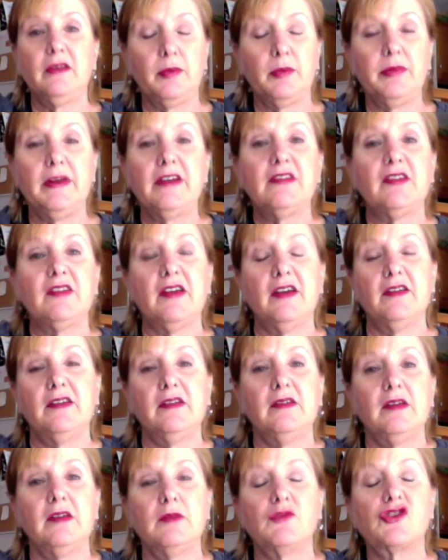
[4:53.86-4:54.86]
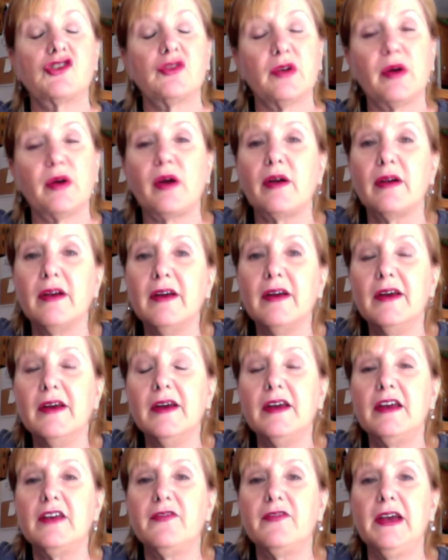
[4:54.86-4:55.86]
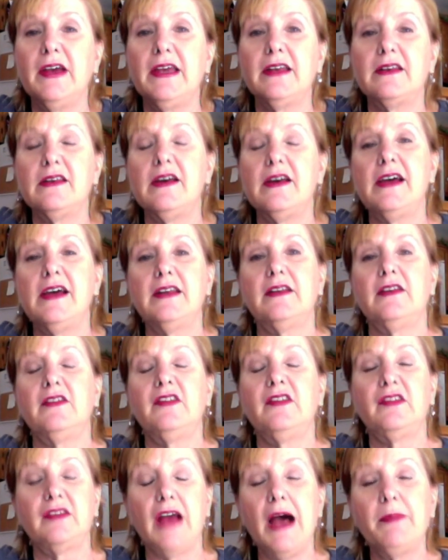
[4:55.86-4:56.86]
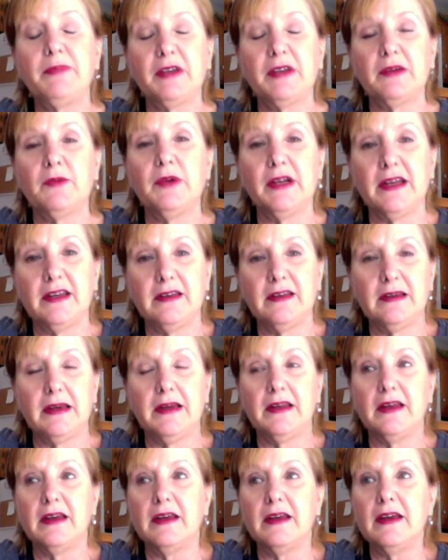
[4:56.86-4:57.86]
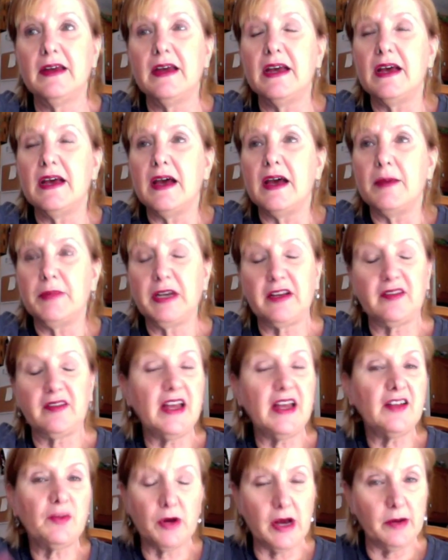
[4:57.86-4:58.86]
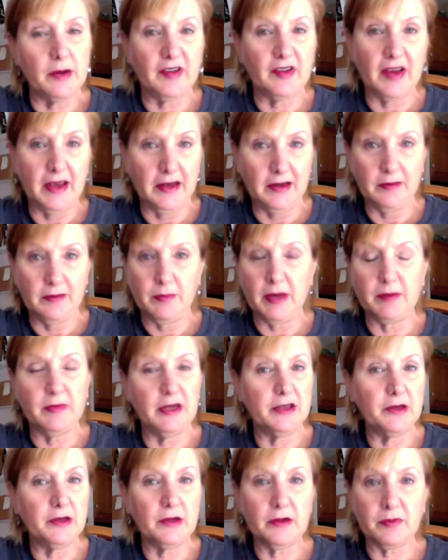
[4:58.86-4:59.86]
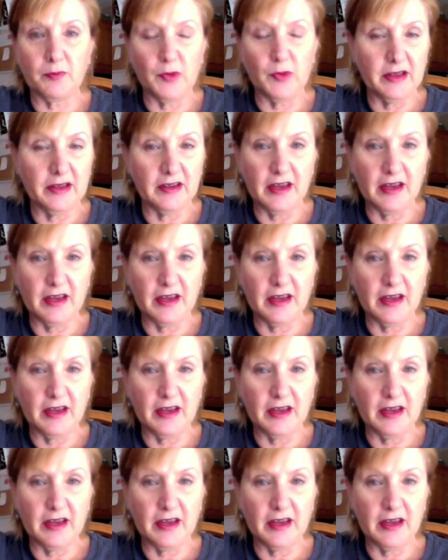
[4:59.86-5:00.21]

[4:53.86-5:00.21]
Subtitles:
Long story short, I did drop from a size 12 to a 4. And I would have just kept going up from the 12 and way